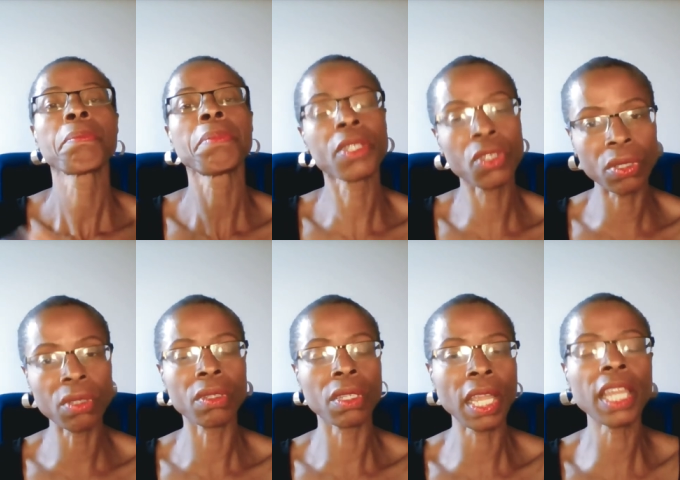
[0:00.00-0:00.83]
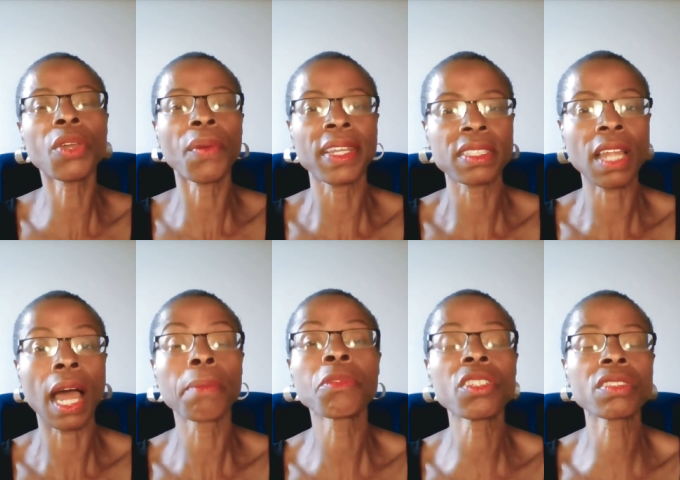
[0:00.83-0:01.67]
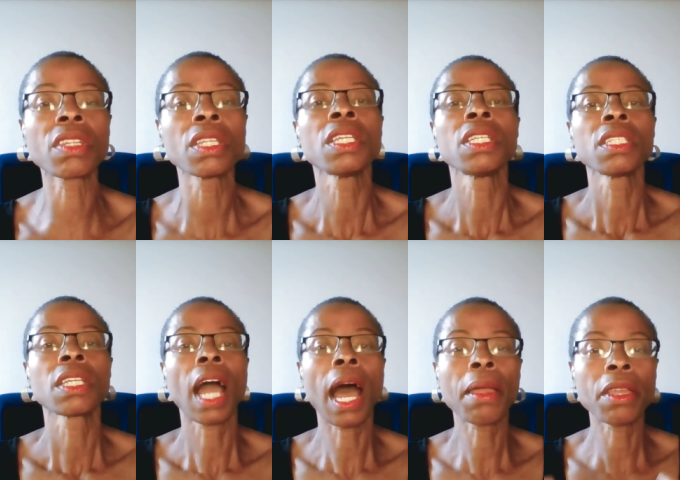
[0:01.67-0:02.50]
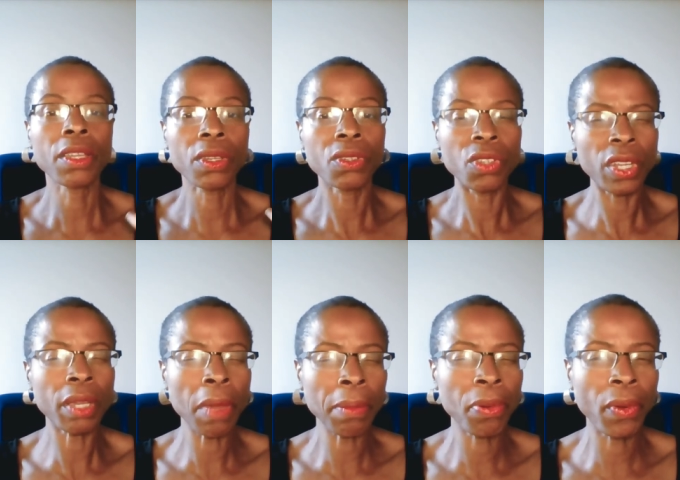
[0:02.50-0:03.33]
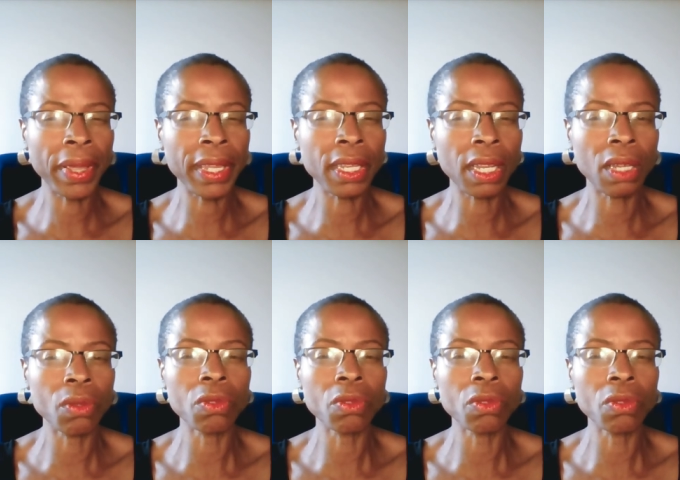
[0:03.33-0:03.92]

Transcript: But anyways, I'm just I do you get my point?